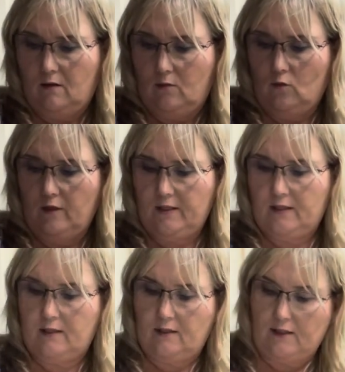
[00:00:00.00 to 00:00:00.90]

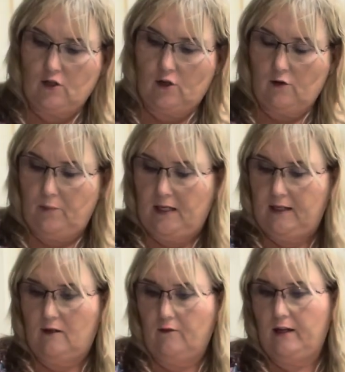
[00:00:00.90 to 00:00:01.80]
once they turn pink
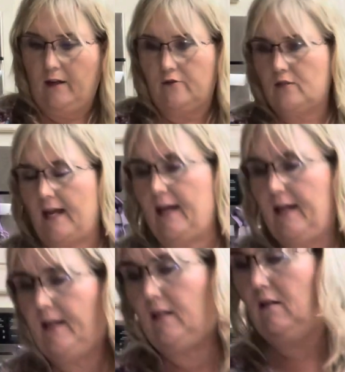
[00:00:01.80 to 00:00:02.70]
on the other side,